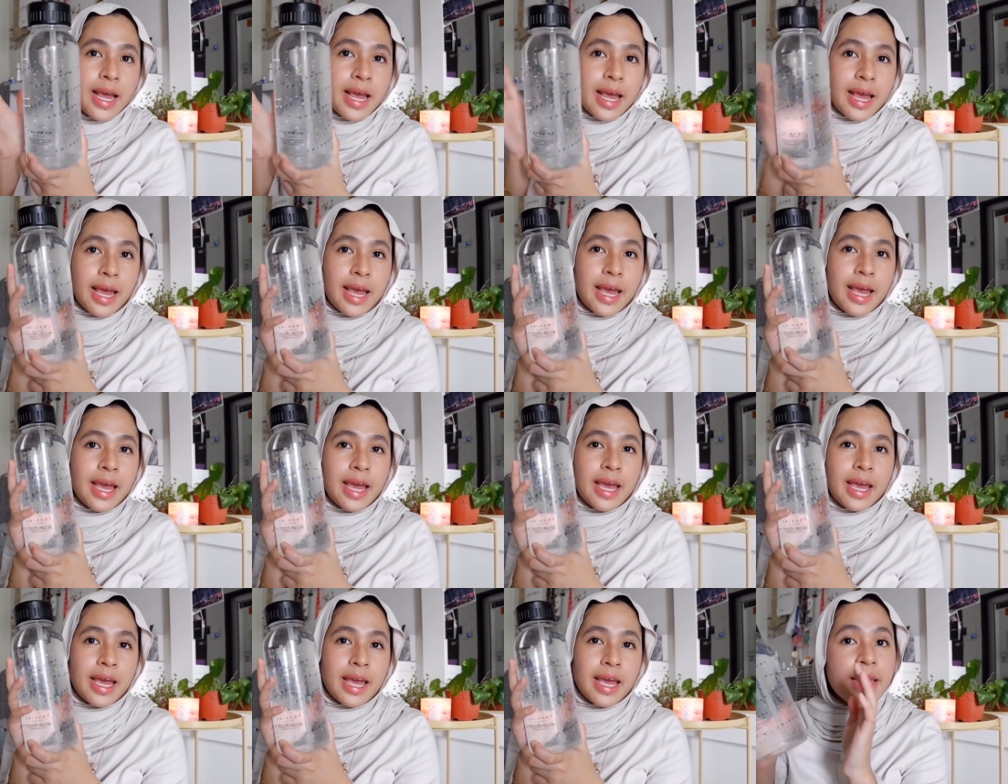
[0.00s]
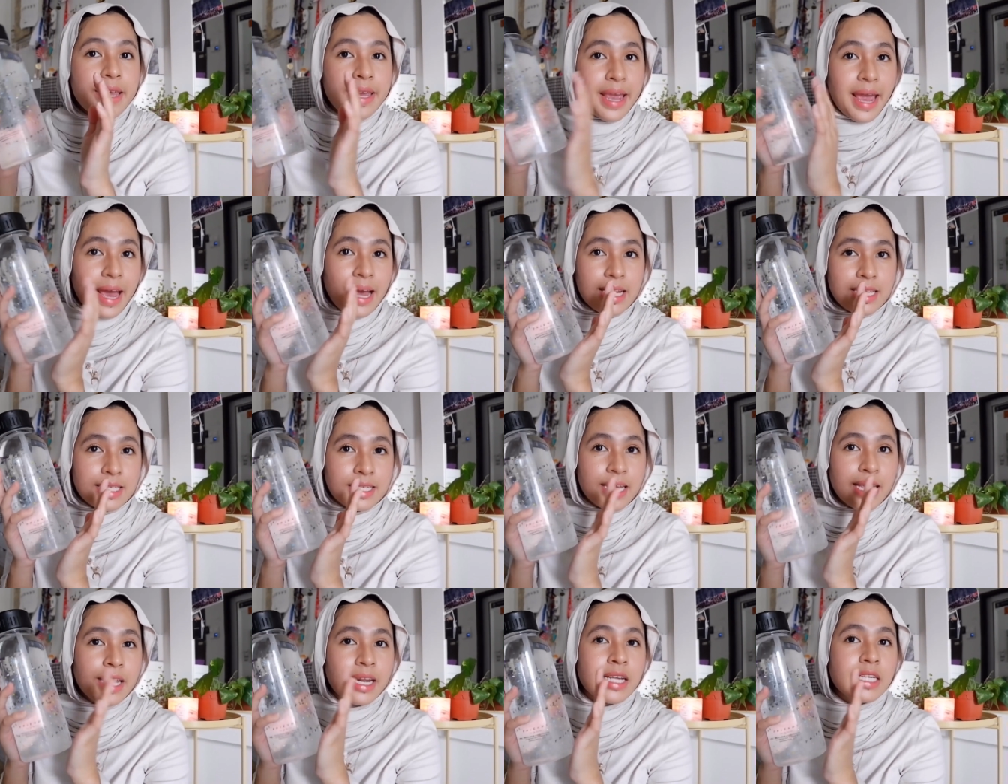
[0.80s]
And
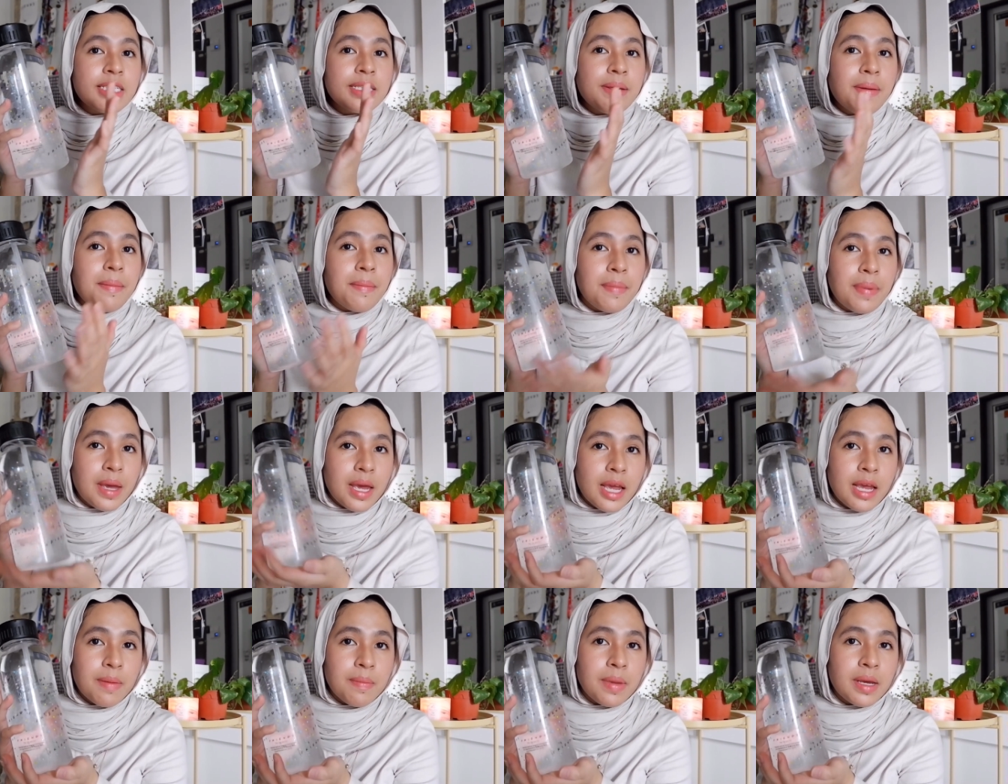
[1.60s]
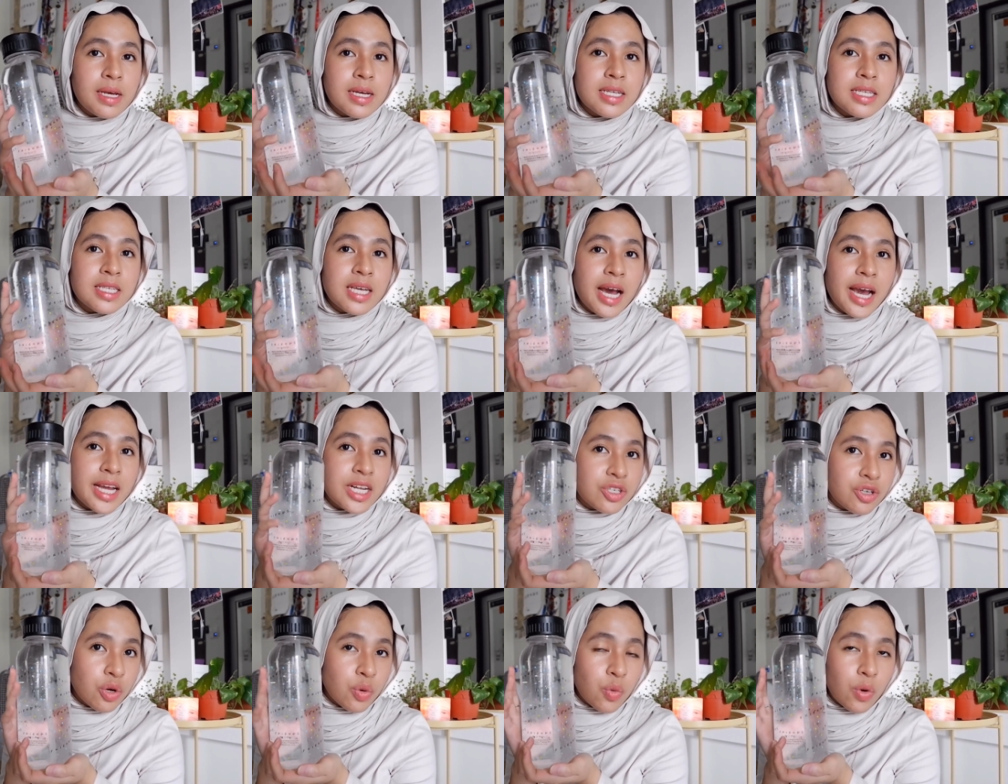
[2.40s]
yes, it is big because I
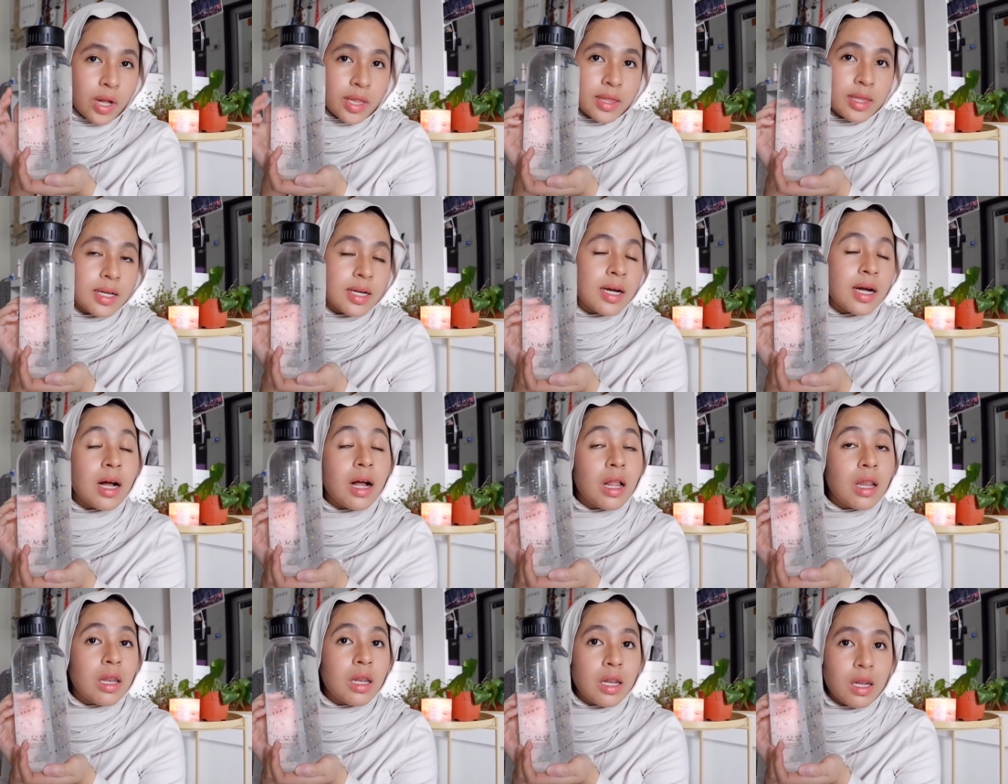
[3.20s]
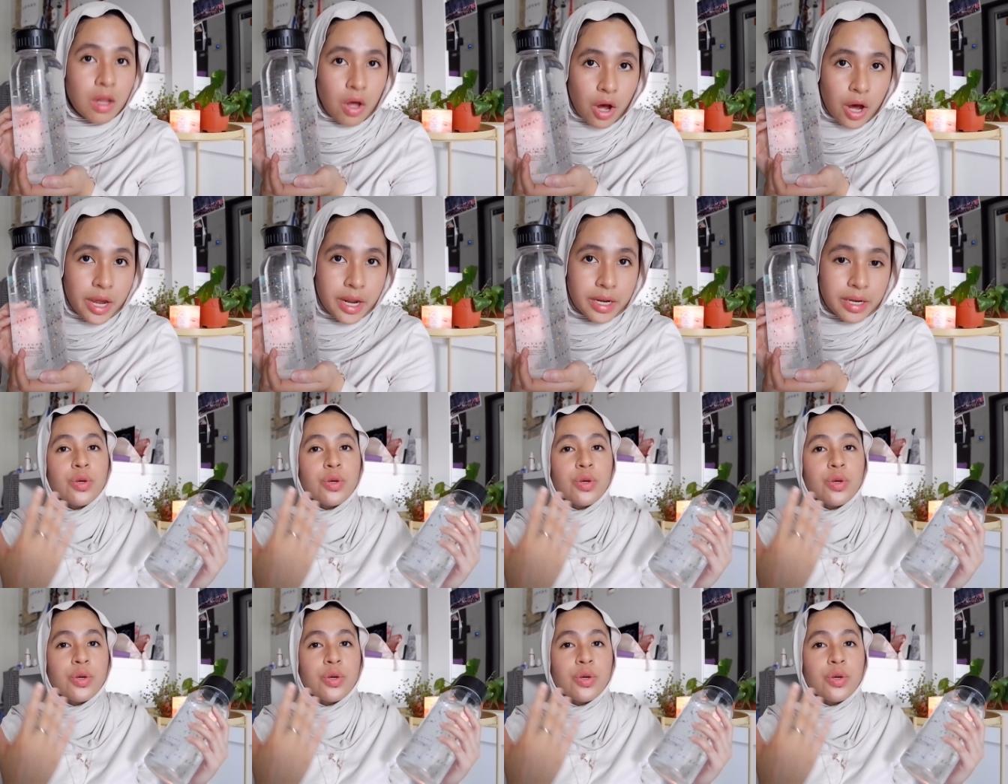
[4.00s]
drink water a lot.